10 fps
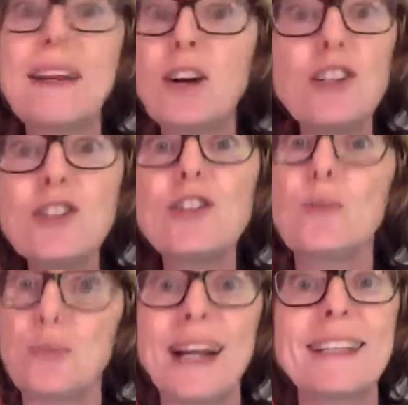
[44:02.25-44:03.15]

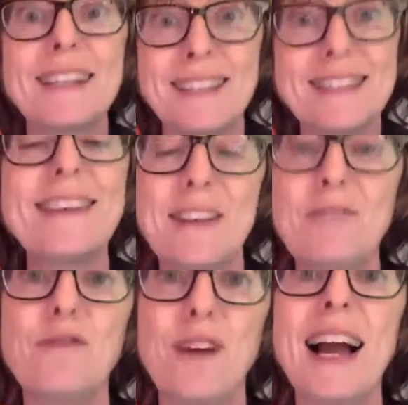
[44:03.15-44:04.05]
pedagogical practice,
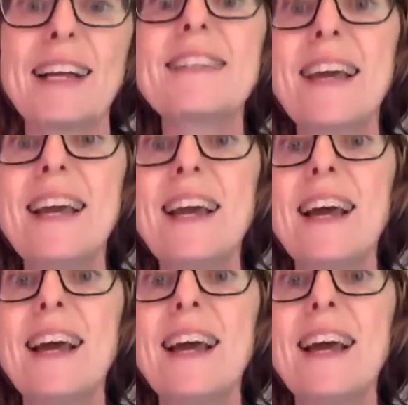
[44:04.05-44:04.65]
in fact.